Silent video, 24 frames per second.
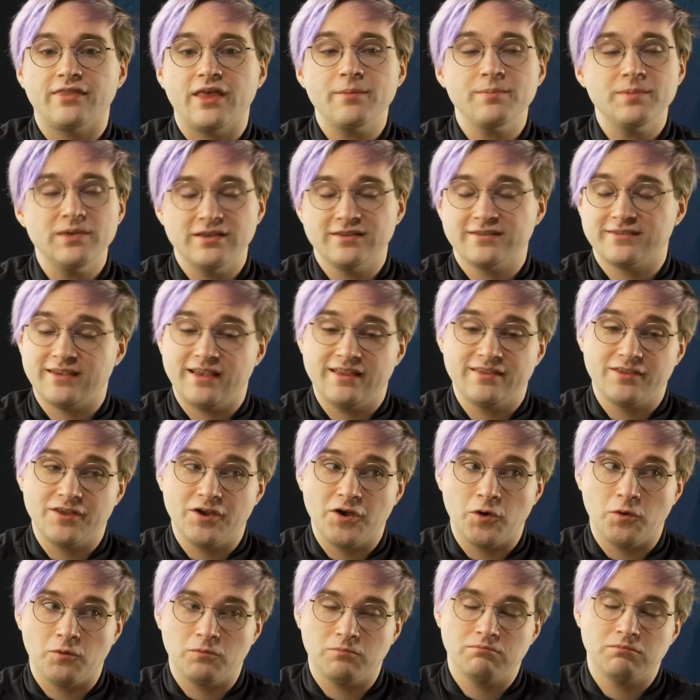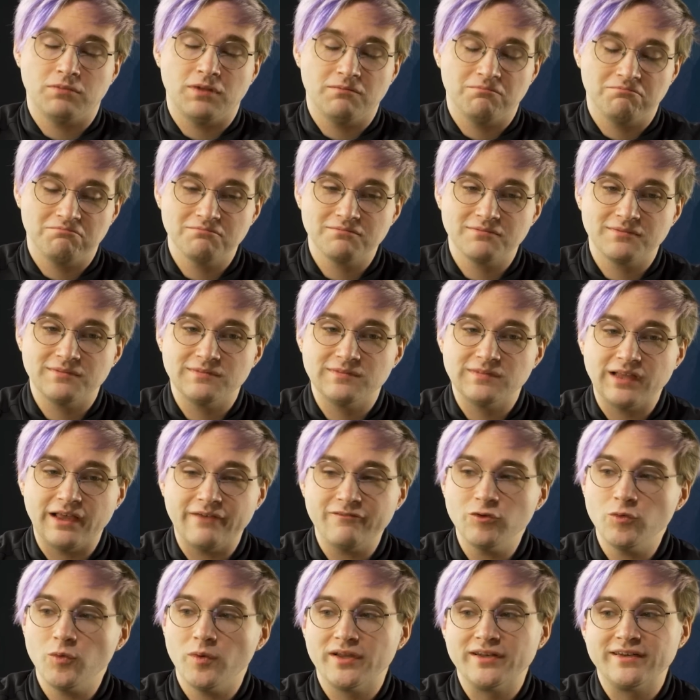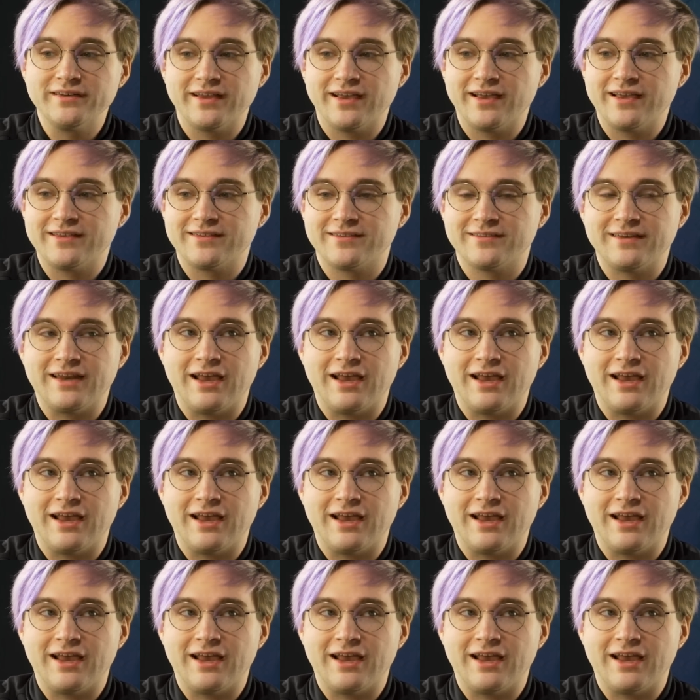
That being said, though, level 1 dice.